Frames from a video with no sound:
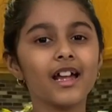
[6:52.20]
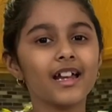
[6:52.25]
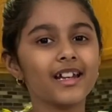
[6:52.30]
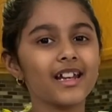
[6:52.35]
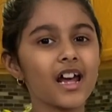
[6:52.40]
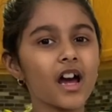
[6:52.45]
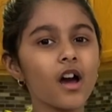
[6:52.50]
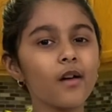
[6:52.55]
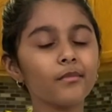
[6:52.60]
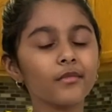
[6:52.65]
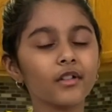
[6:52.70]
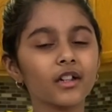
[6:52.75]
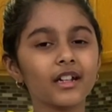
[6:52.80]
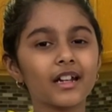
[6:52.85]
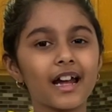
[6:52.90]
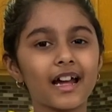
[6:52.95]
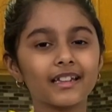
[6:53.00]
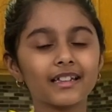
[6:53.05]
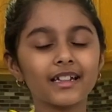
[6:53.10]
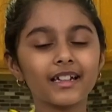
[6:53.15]
Now I'm gonna
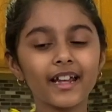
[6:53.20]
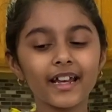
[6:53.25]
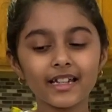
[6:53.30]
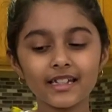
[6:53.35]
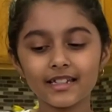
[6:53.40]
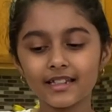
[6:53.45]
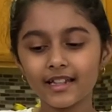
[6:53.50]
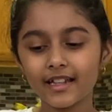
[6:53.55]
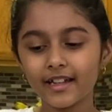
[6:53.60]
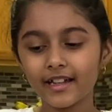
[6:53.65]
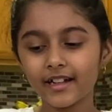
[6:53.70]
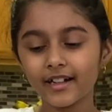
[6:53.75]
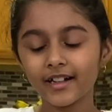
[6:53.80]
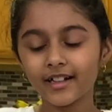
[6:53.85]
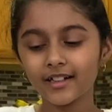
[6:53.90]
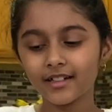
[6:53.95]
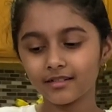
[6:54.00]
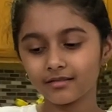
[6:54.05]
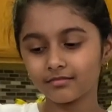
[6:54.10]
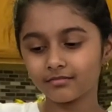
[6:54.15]
add the next
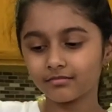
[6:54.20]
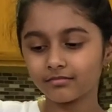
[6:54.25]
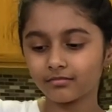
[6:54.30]
layer.